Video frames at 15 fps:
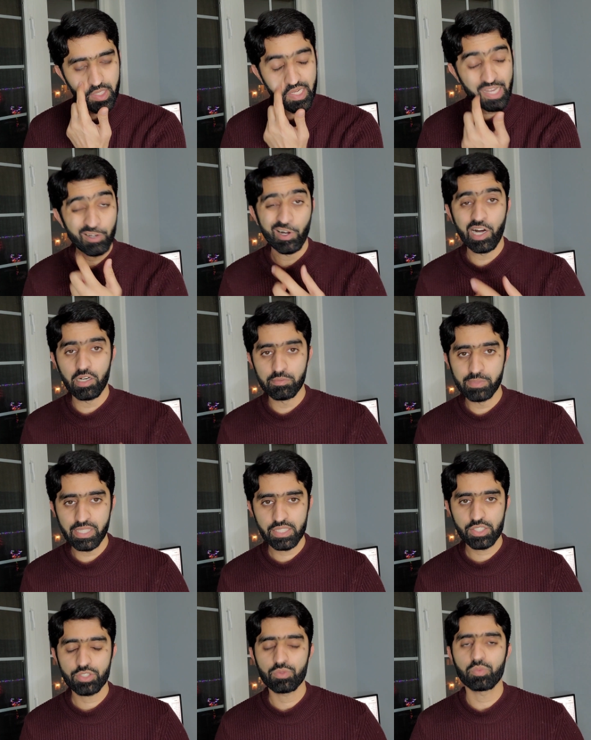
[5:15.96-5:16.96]
Now, how
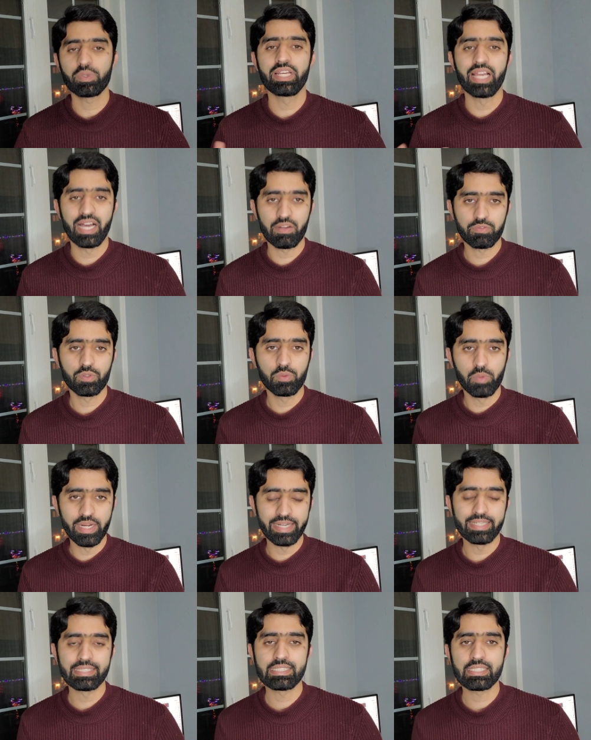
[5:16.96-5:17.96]
much we'll have to
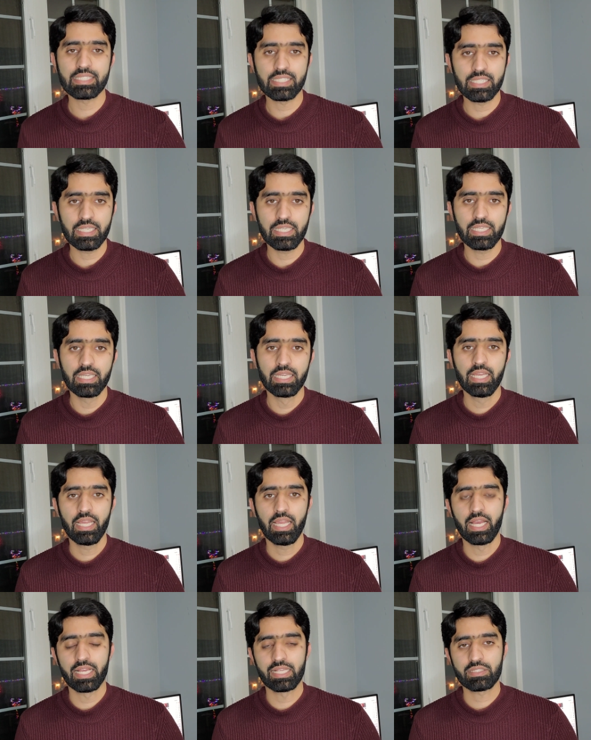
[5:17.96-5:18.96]
wait and see
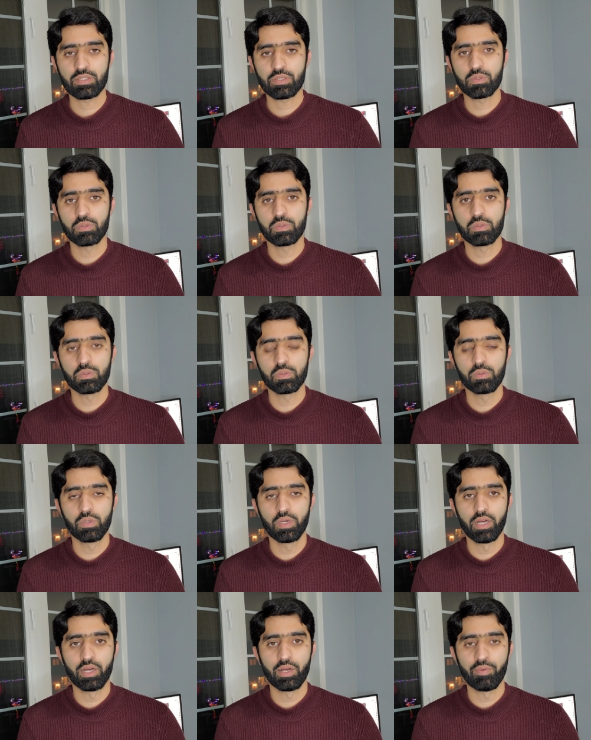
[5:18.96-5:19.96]
as to
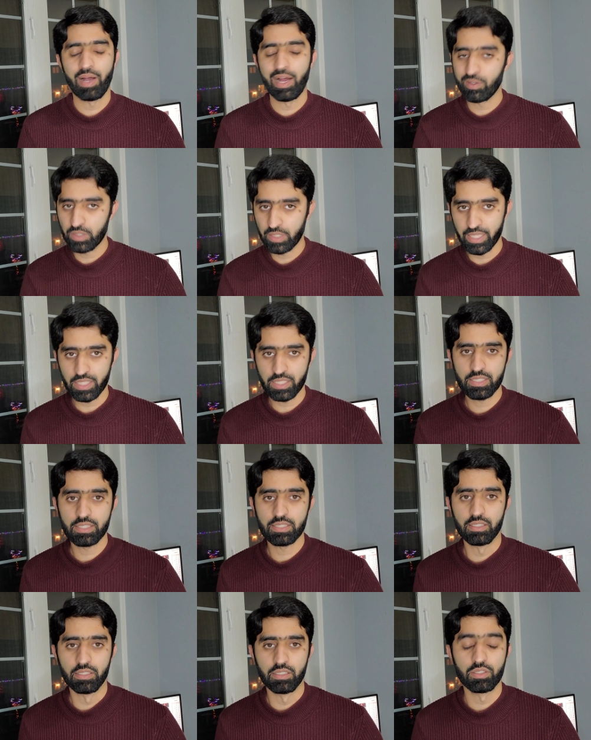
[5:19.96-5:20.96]
uh, how
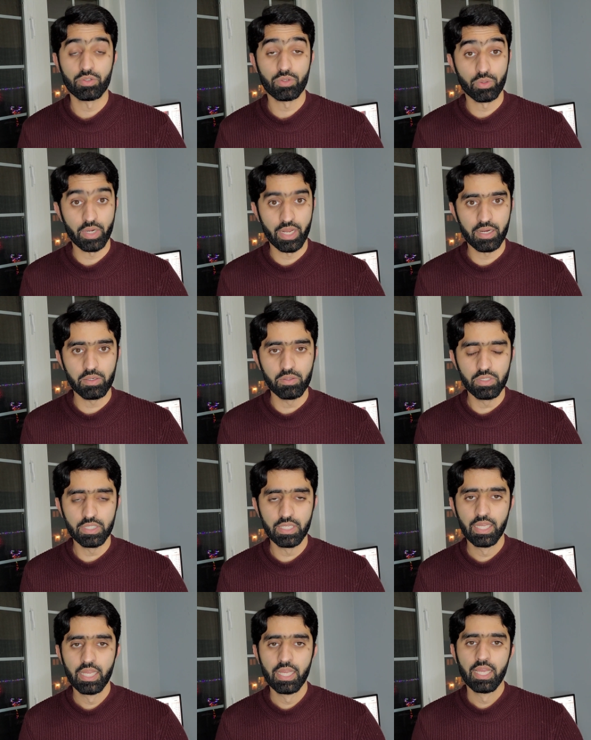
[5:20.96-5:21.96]
things uh, roll
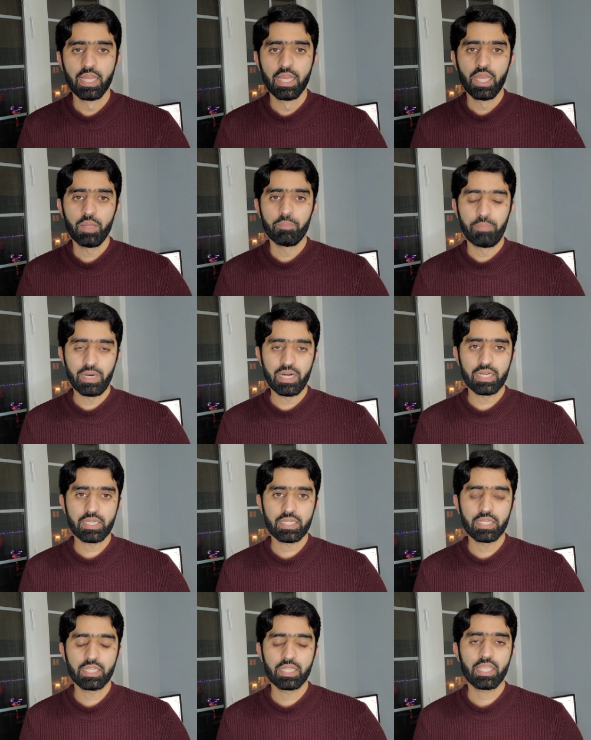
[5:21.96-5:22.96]
out.
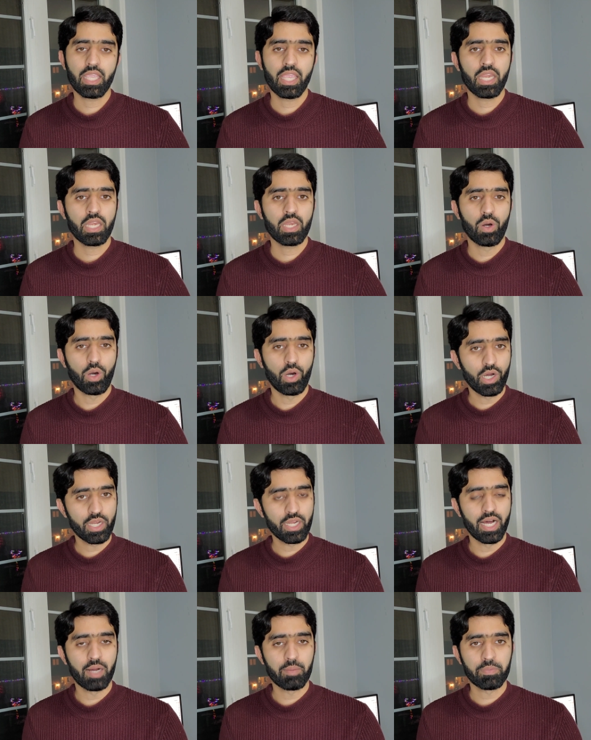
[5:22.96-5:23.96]
But in
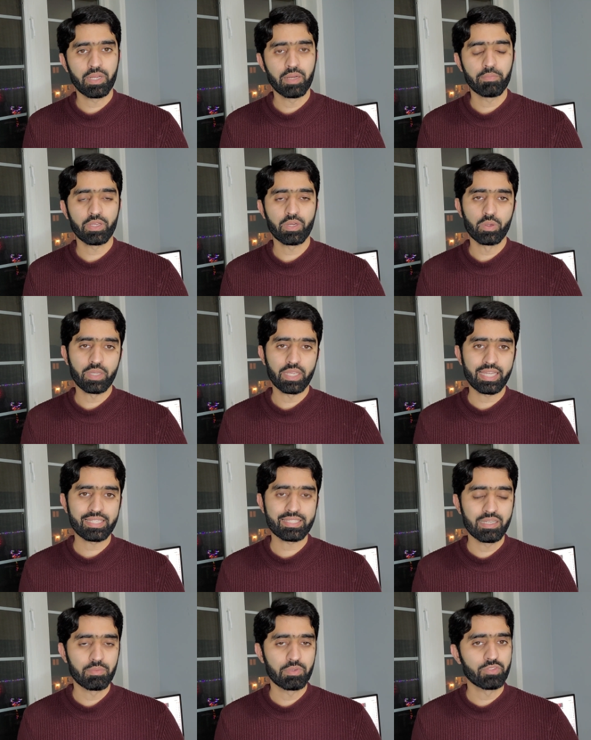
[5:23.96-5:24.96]
all upcoming, looking
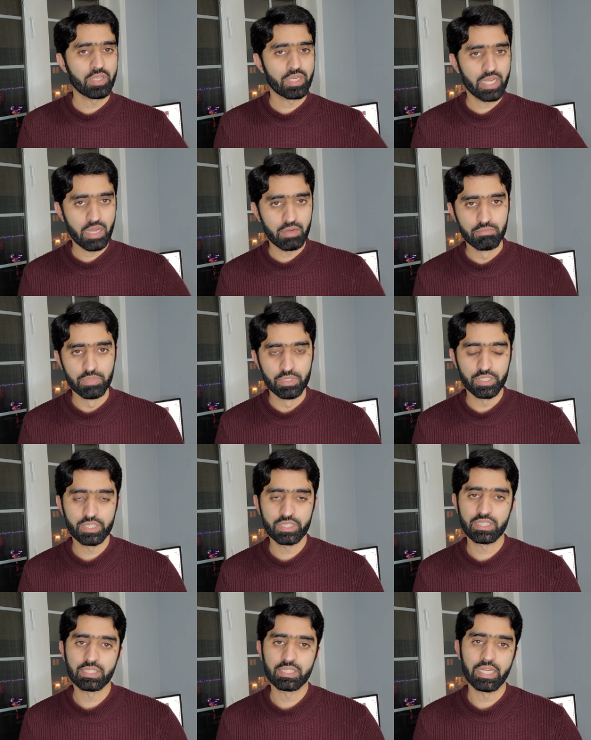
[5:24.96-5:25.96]
at some of the
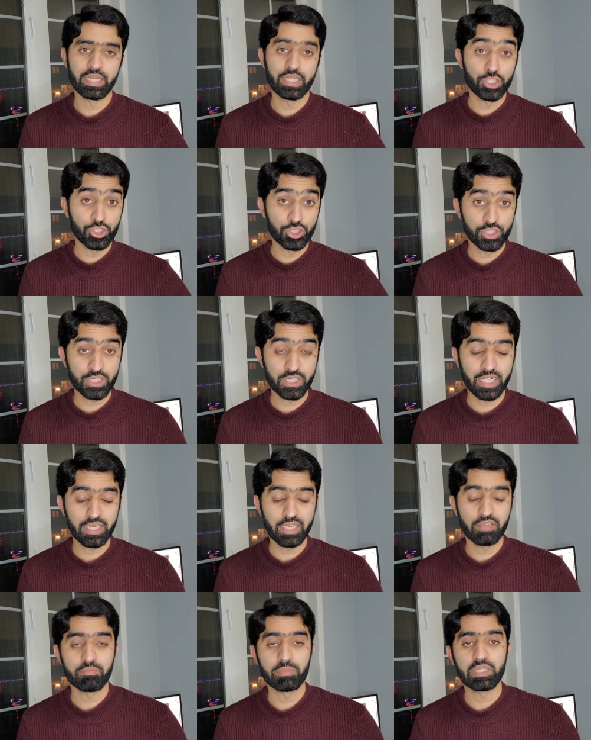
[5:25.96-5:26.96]
numbers, the additions that
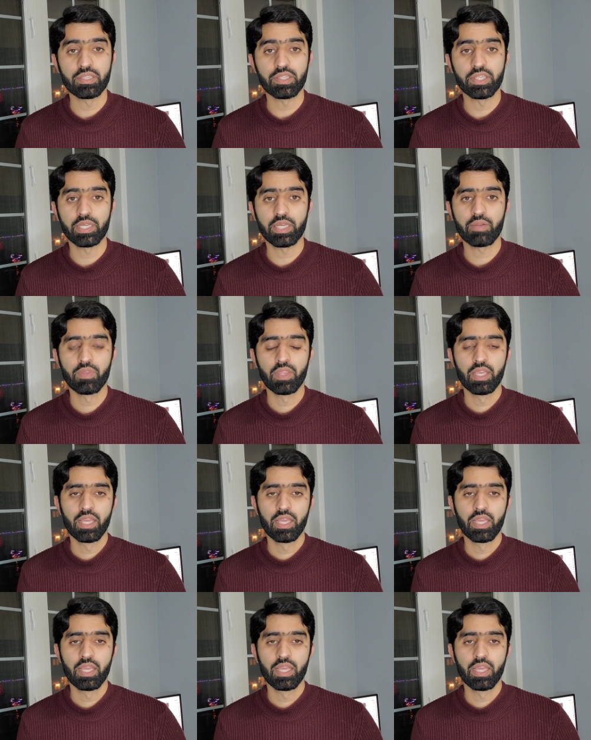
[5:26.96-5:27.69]
have been there,